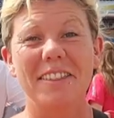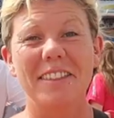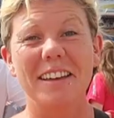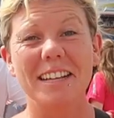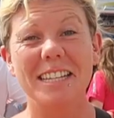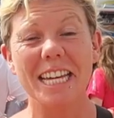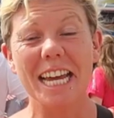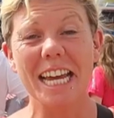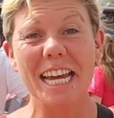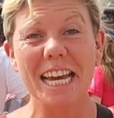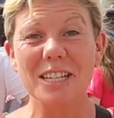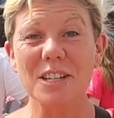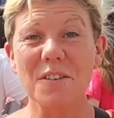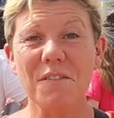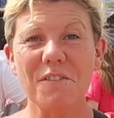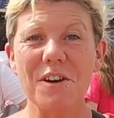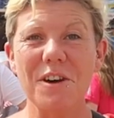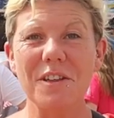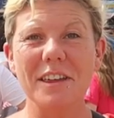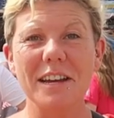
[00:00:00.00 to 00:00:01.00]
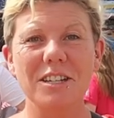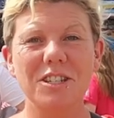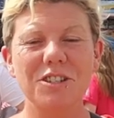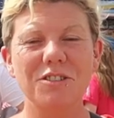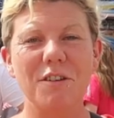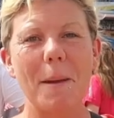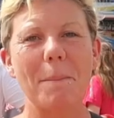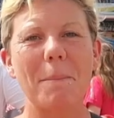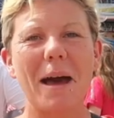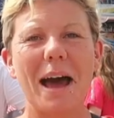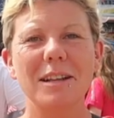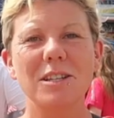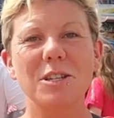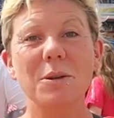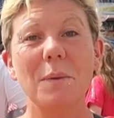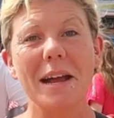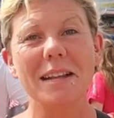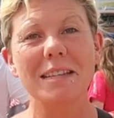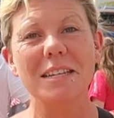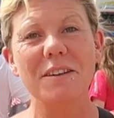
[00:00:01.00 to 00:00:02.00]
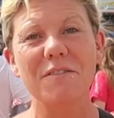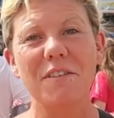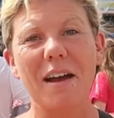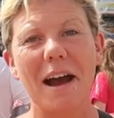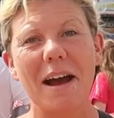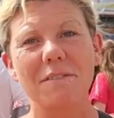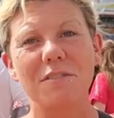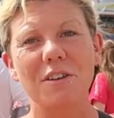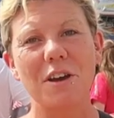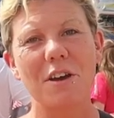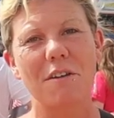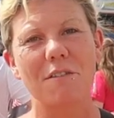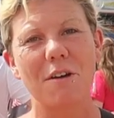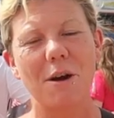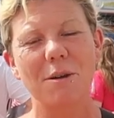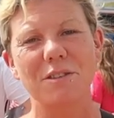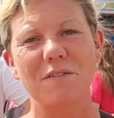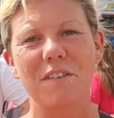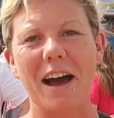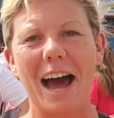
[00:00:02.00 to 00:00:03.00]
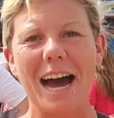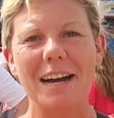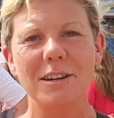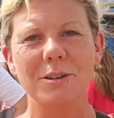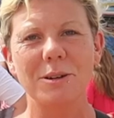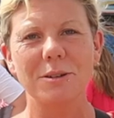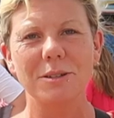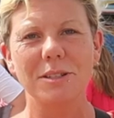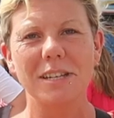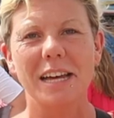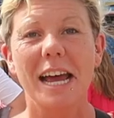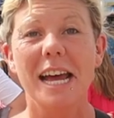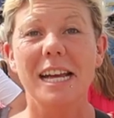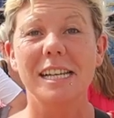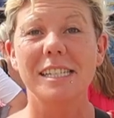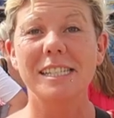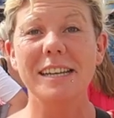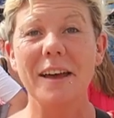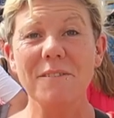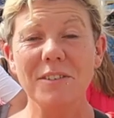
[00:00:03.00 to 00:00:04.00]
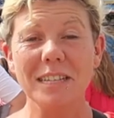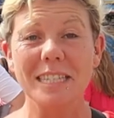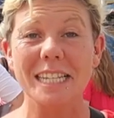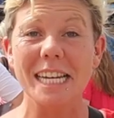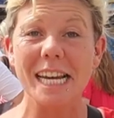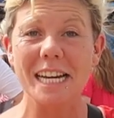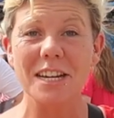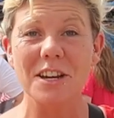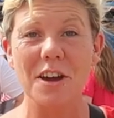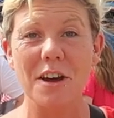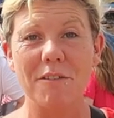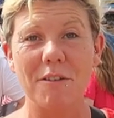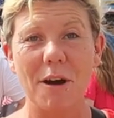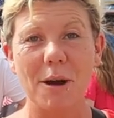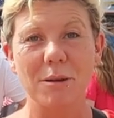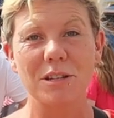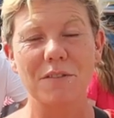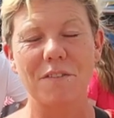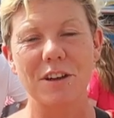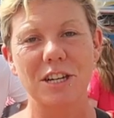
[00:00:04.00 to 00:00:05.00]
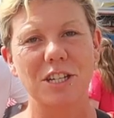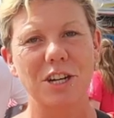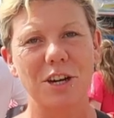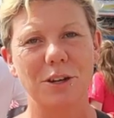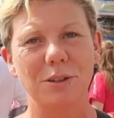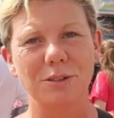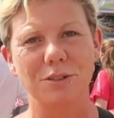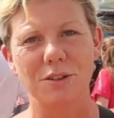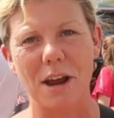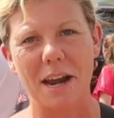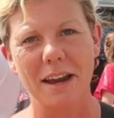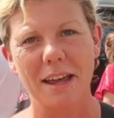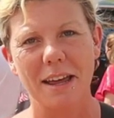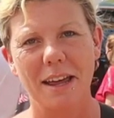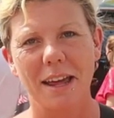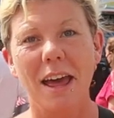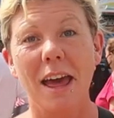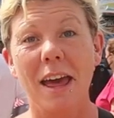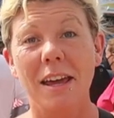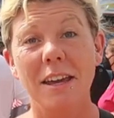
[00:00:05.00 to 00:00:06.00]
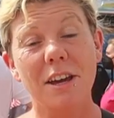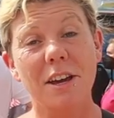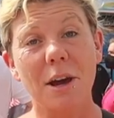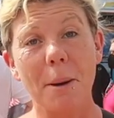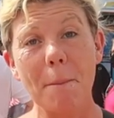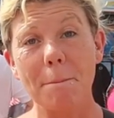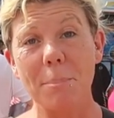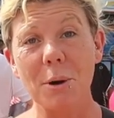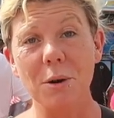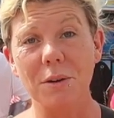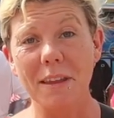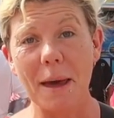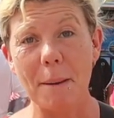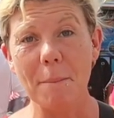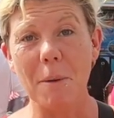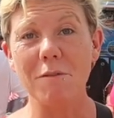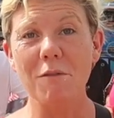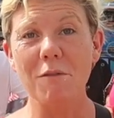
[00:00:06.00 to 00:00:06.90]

The tickets for this trip are 25 euros for adults, 17 euros for children. You can book them